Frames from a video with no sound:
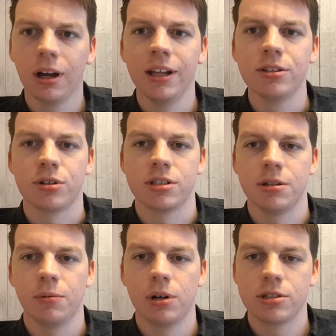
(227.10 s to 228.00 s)
an
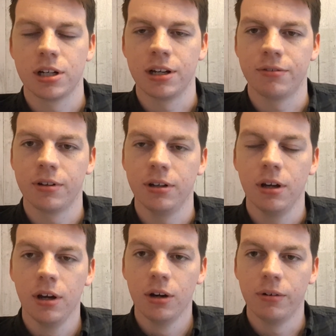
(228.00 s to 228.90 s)
interesting watch. I definitely
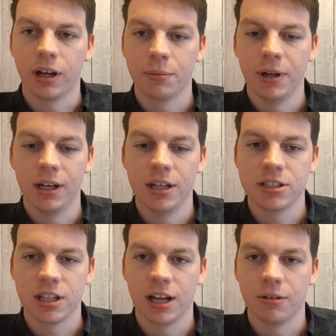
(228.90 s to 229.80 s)
recommend it.
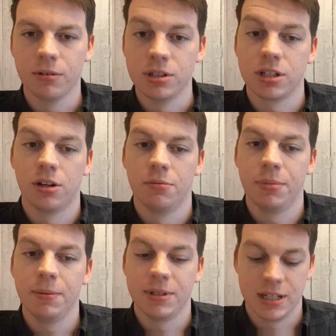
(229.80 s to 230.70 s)
So that was on
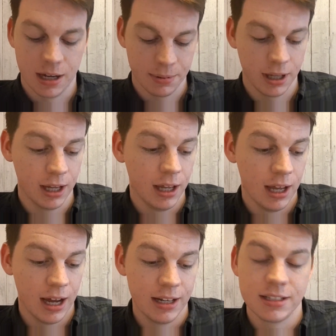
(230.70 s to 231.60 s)
BBC iPlayer,
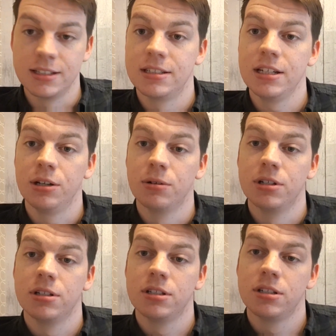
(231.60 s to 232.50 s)
and it's The
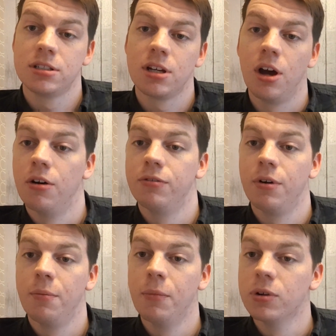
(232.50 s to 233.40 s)
Secrets
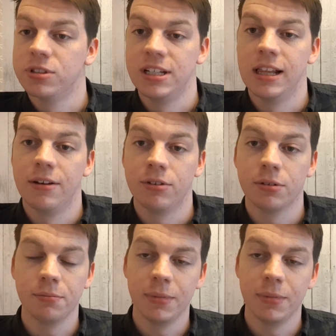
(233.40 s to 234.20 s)
of Multi-Level